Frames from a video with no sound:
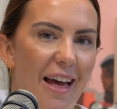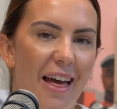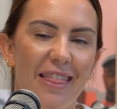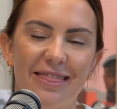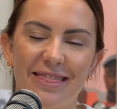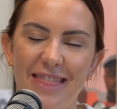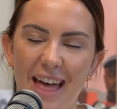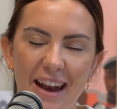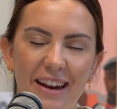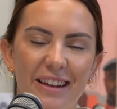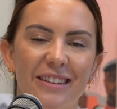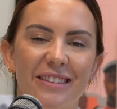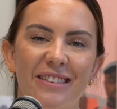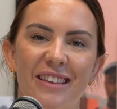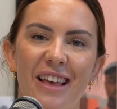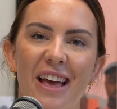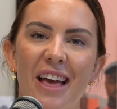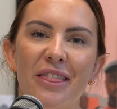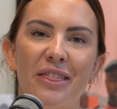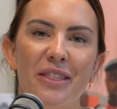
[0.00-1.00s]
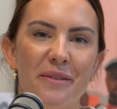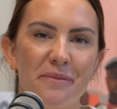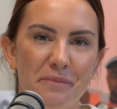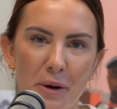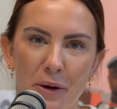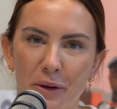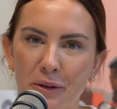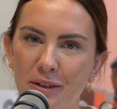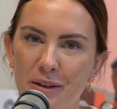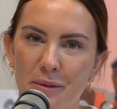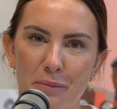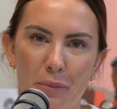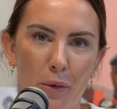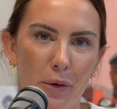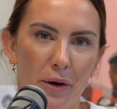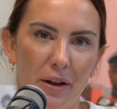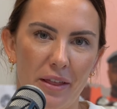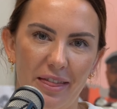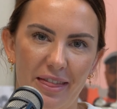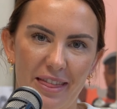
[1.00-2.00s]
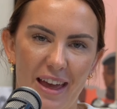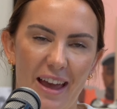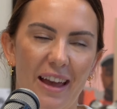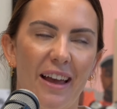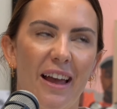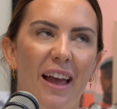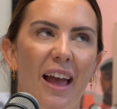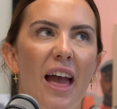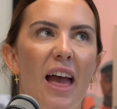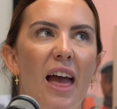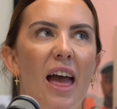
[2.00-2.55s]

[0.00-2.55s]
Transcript: That is the most important thing.